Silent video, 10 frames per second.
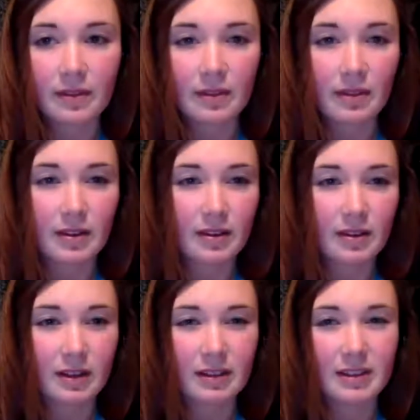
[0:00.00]
like
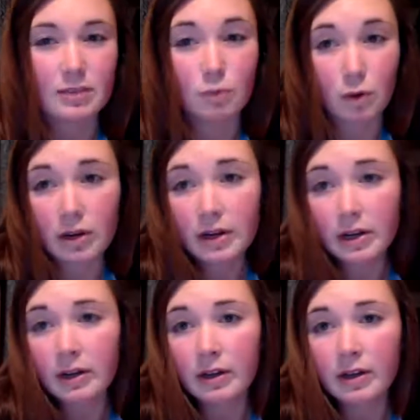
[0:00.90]
these work
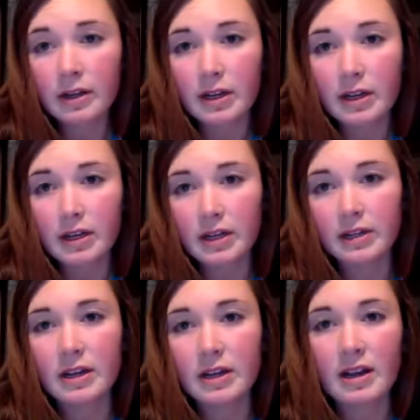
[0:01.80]
and
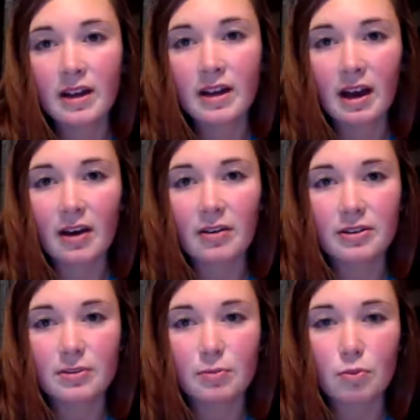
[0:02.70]
how there's
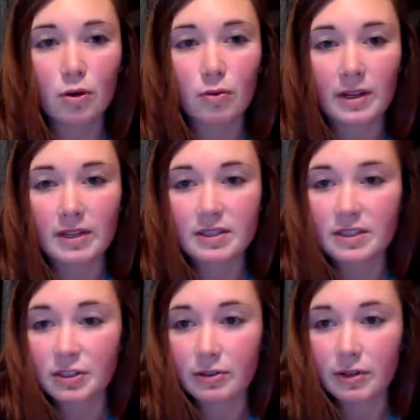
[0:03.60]
more ways to do
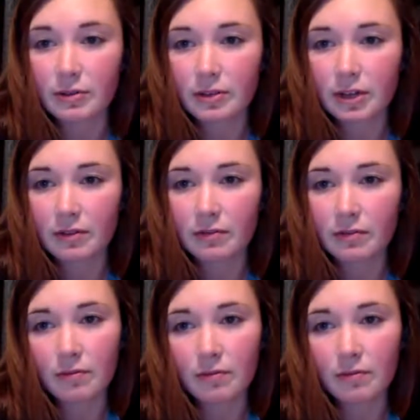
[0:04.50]
it, which I kind of